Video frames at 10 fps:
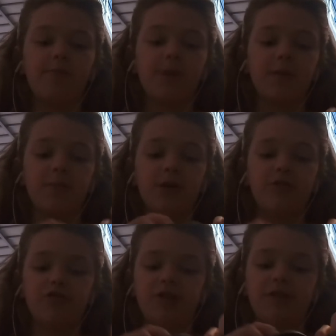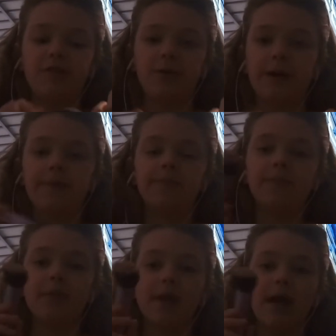baby lotion into it,
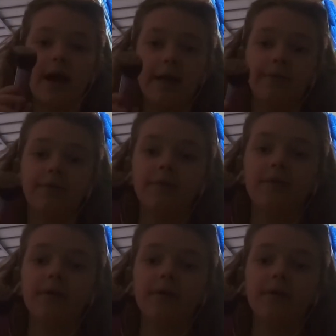and